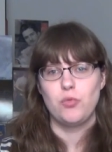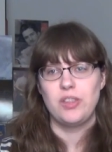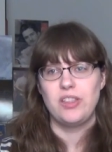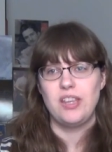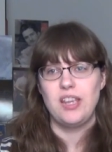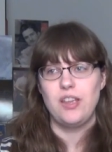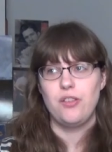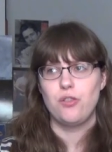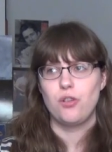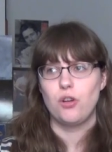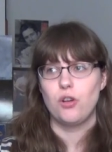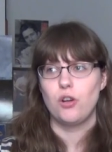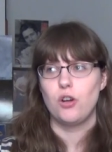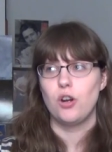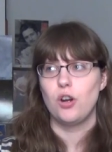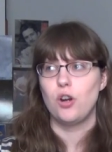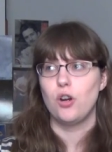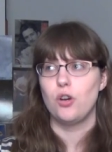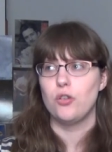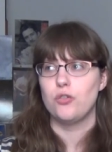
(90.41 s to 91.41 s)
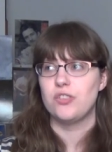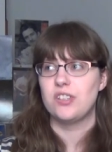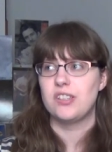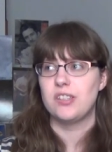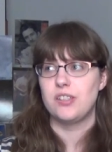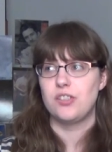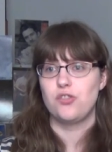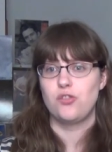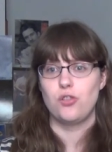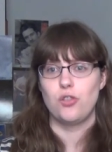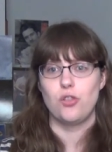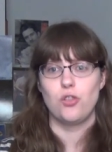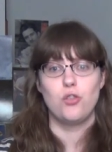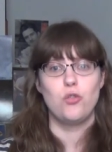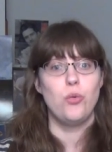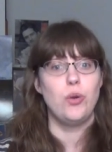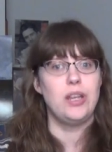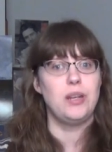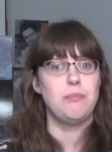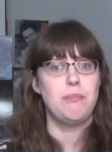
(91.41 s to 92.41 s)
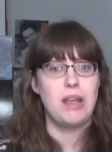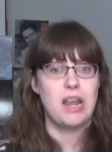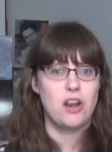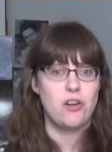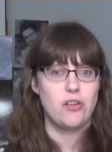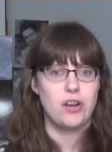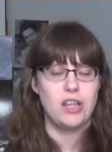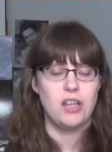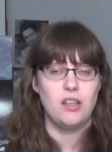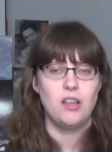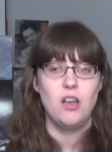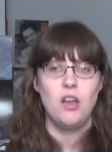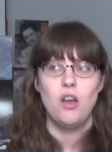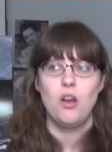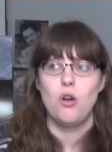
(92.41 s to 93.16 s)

with either her sister, Queen Mary,